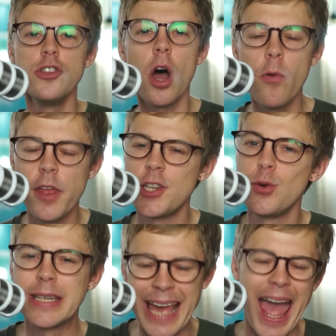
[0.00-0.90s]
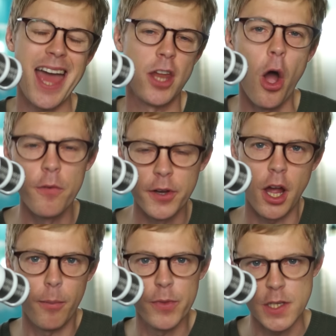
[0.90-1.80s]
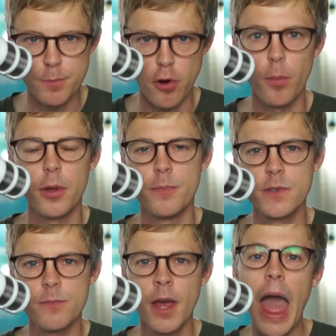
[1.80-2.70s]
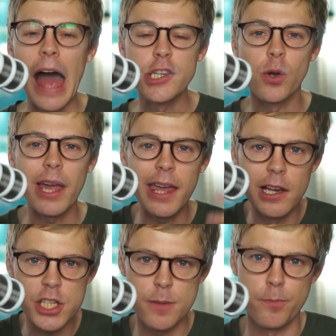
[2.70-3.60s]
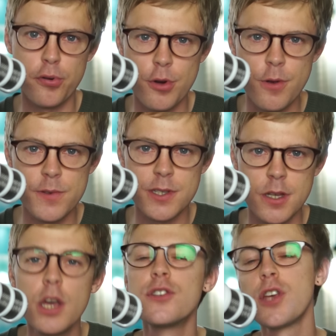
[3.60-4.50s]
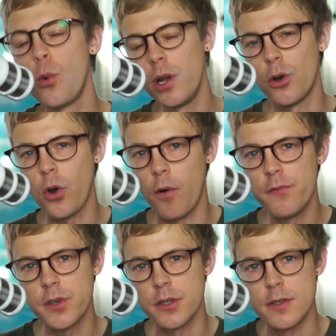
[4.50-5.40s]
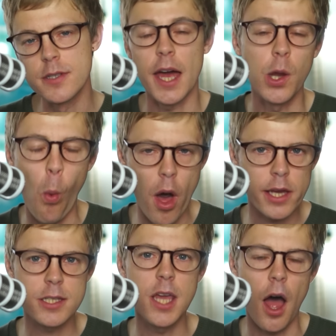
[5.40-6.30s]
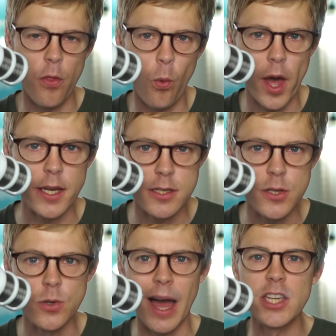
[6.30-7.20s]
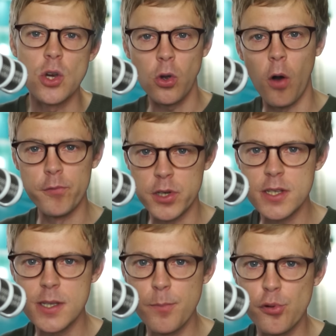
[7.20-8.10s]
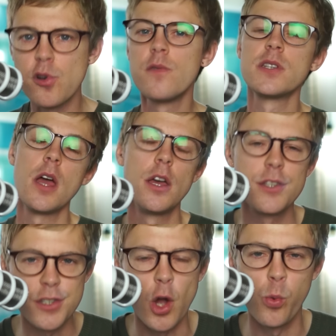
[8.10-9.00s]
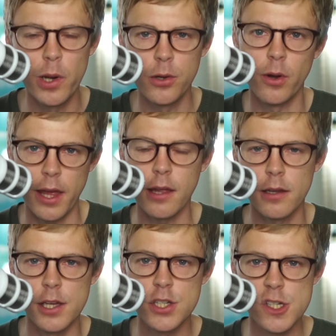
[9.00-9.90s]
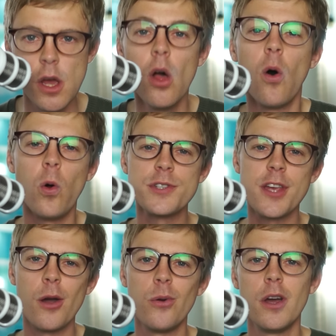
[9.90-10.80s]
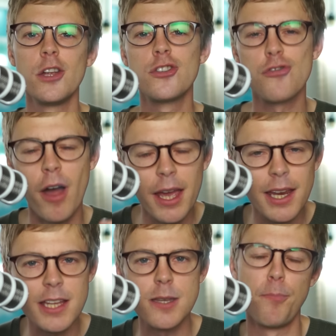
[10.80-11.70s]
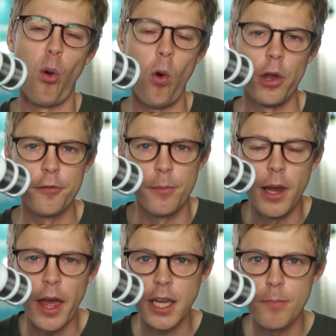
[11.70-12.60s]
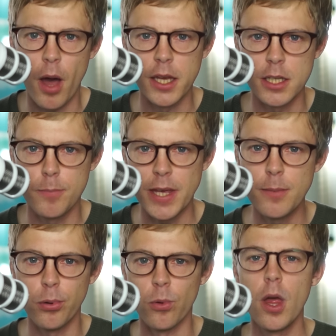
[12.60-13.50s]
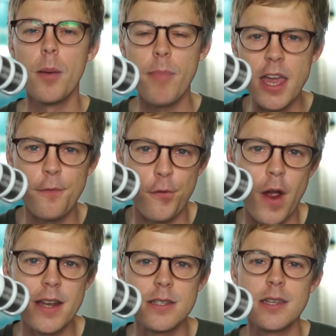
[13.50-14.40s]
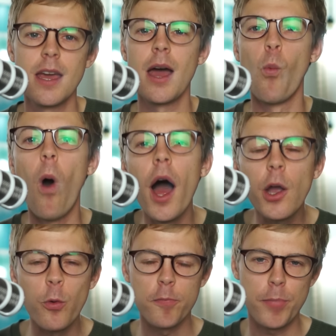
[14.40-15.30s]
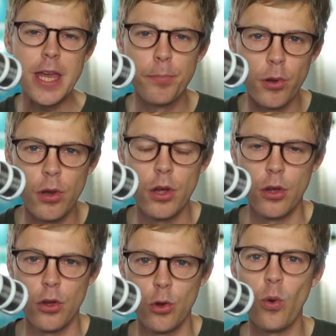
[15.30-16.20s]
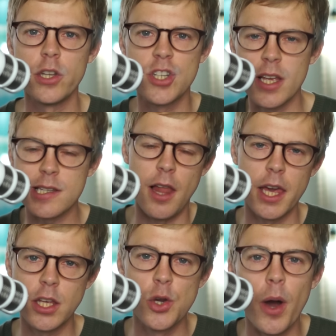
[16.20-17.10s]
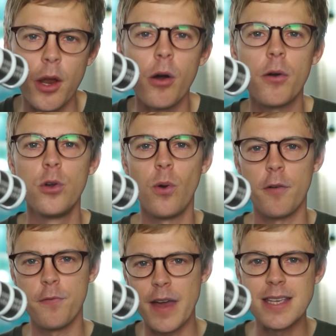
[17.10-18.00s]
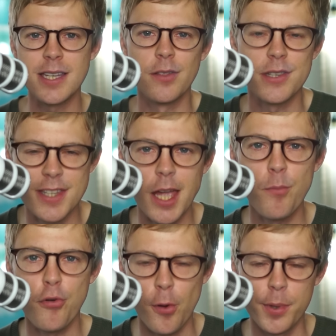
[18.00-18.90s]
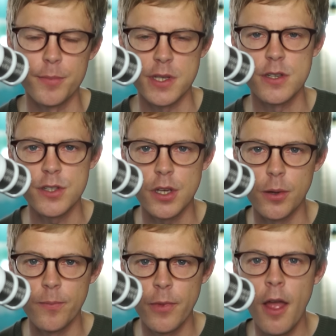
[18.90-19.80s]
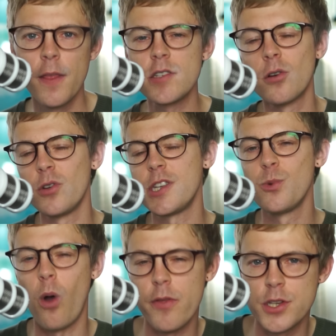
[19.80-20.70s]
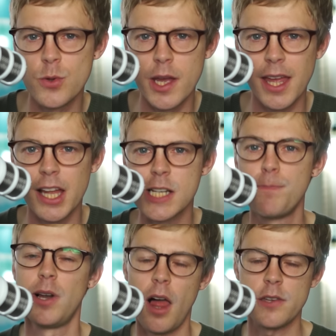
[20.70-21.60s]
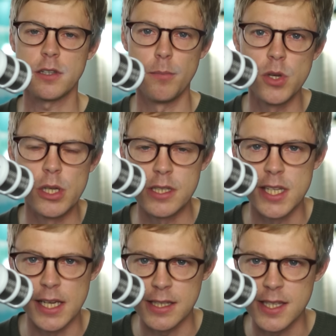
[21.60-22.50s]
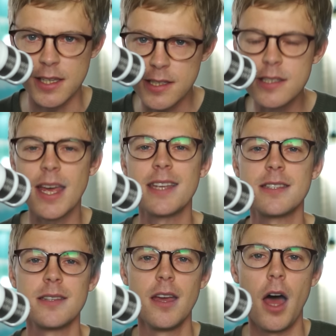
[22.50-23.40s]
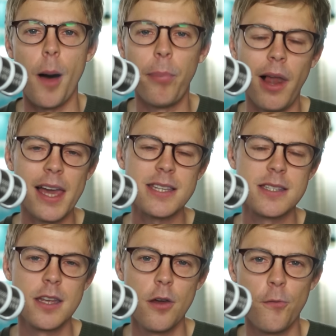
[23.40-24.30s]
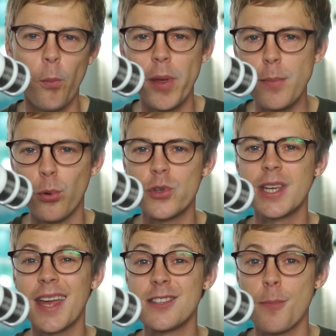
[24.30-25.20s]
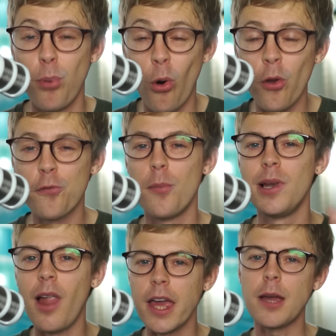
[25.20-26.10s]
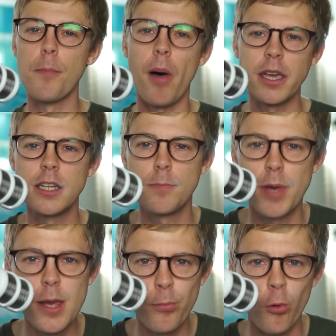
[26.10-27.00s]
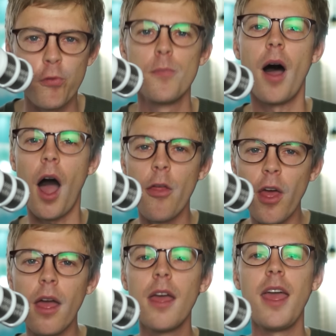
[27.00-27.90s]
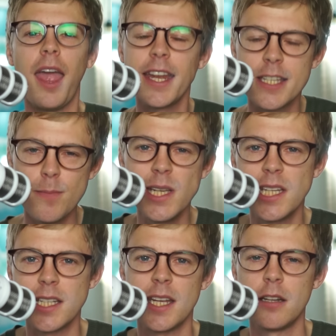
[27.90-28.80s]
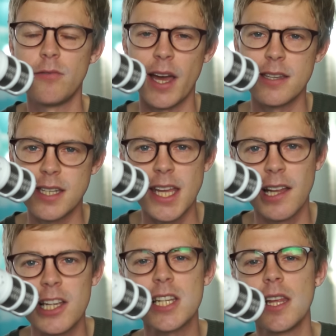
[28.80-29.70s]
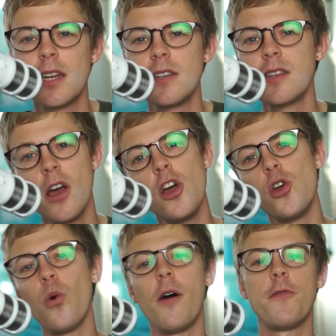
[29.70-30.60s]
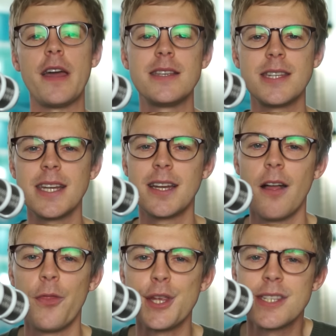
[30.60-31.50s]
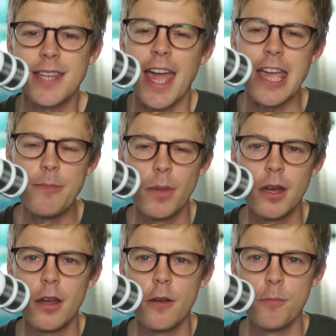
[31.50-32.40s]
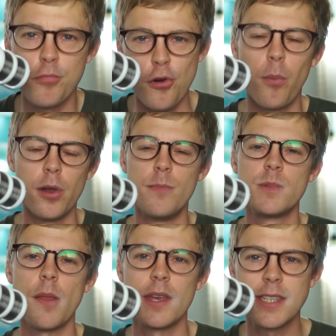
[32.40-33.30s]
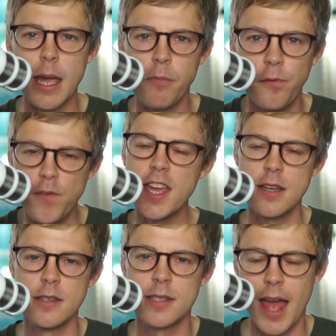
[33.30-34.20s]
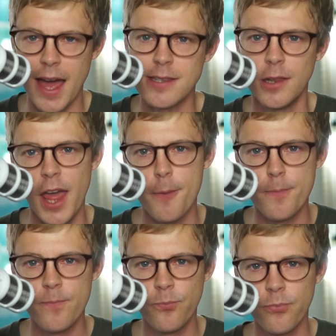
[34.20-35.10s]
Know that you can overcome these problems. As your English improves, so will your confidence. And it works the other way too. As your confidence improves, so will your English. Also, try and get support from like-minded people. Make friends. Work with people who are just like you and who are facing the same problems as you. This, of course, is why the Doing English Plus community exists, as a place for people to get support from like-minded people, from other intermediate and advanced English learners who are facing the same problems and the same fears as them.